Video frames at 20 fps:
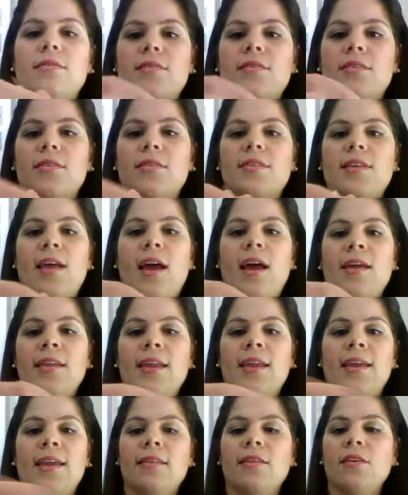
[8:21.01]
So it's got
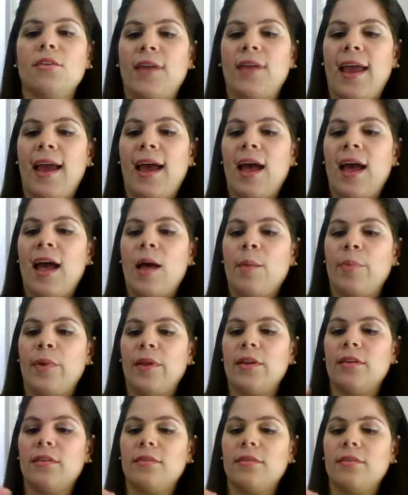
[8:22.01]
like a little cap,
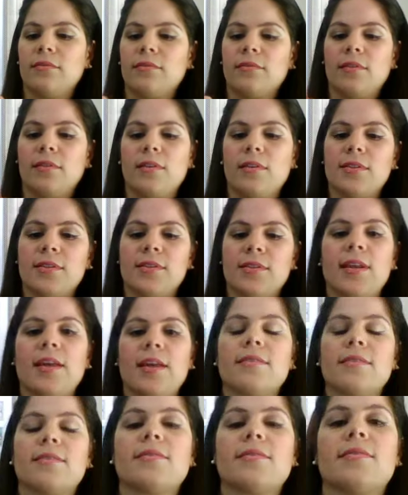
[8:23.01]
and this is
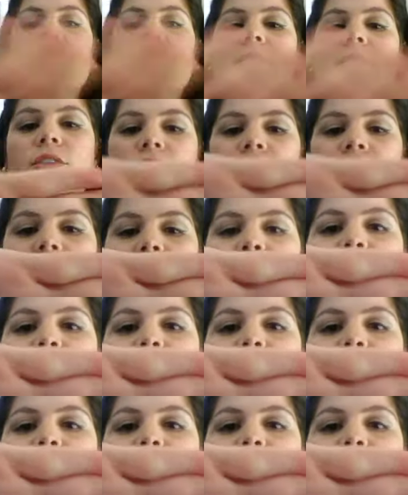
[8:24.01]
nice. This is just a